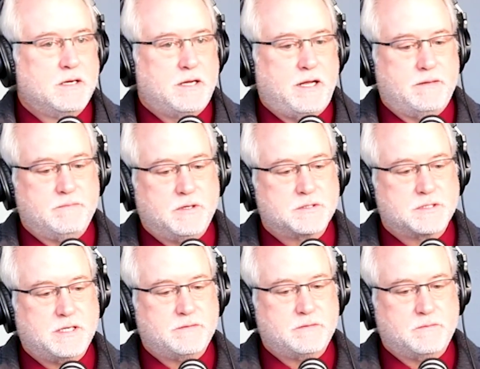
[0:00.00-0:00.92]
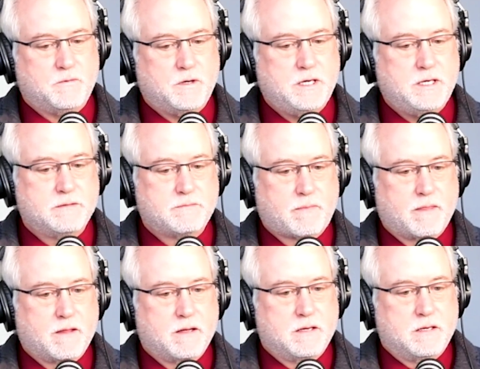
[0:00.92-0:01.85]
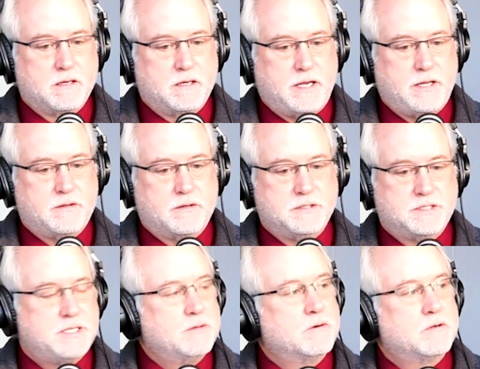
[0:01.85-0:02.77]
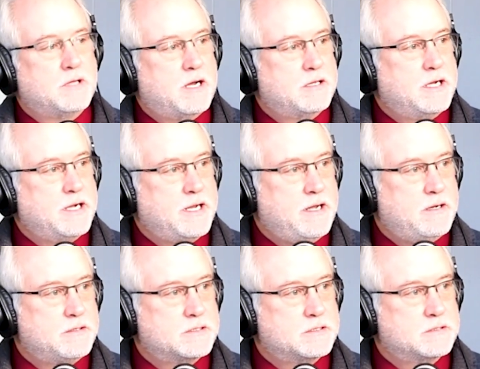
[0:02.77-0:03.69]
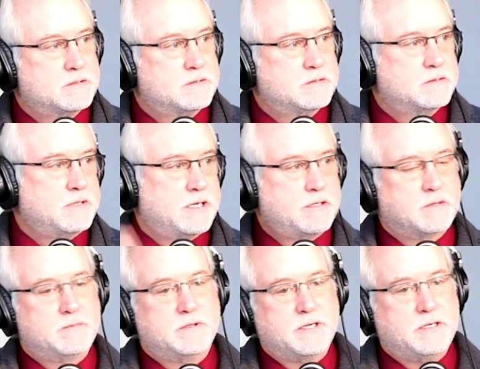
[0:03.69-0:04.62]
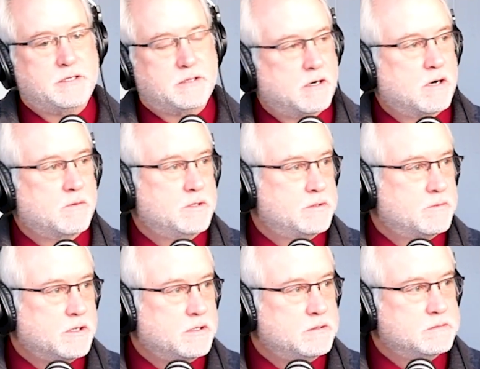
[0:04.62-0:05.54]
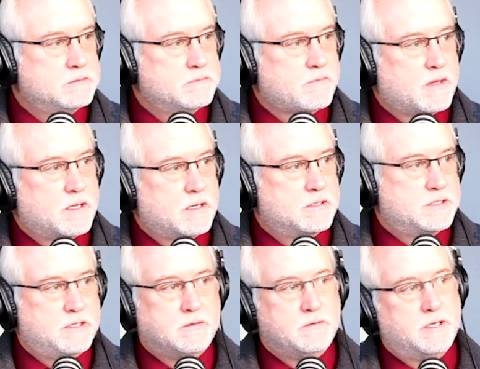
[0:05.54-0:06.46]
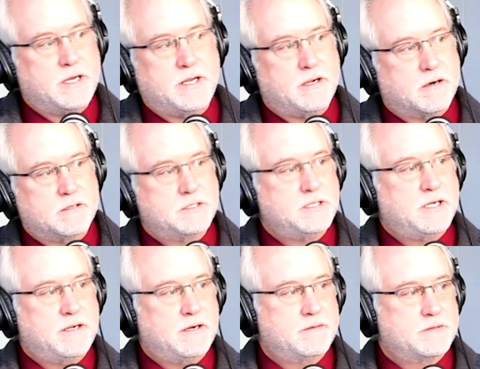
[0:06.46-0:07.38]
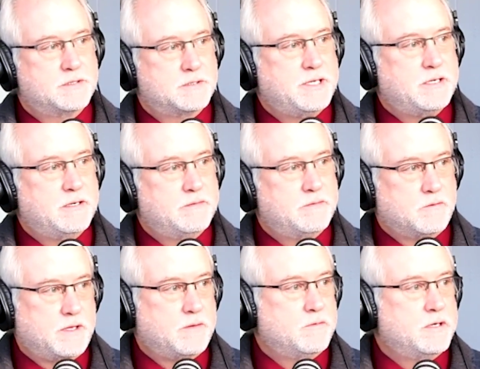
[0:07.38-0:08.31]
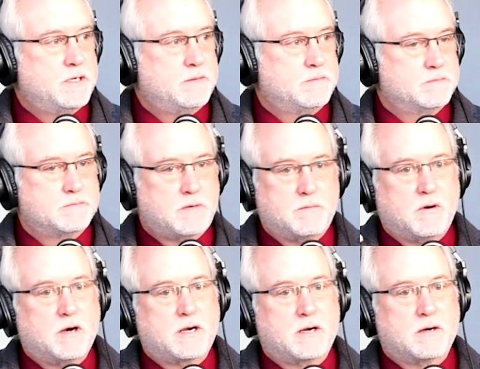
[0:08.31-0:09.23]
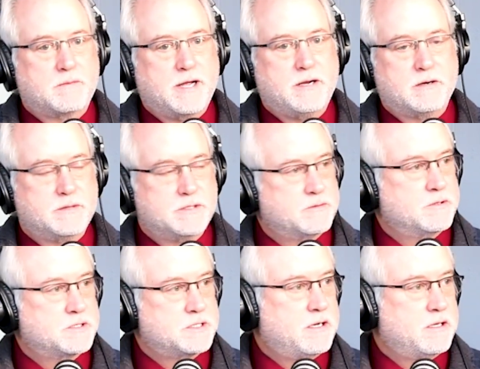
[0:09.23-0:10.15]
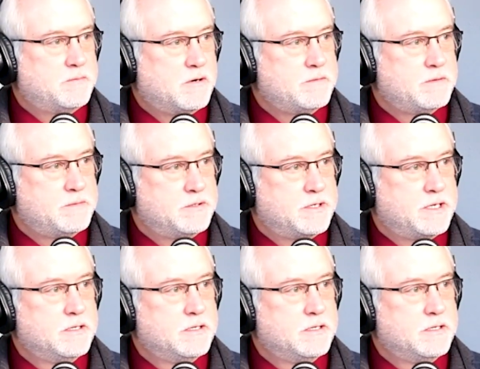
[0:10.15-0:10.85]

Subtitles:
And most of them want either a 0 lot line house, like they're building on Garwood Road, because they don't want any yard to take care of to speak of, or they want a market rate or resort style apartment building.